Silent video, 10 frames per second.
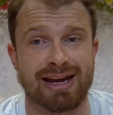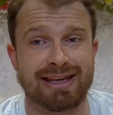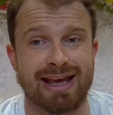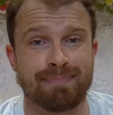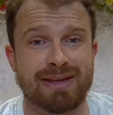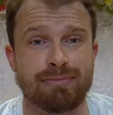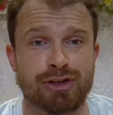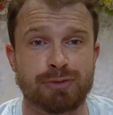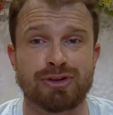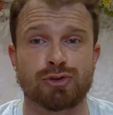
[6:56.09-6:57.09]
And again, he
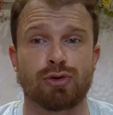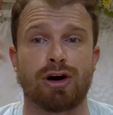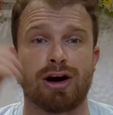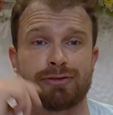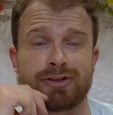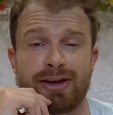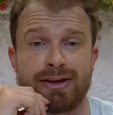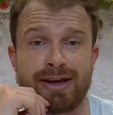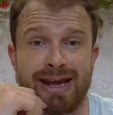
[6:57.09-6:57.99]
must be sought after.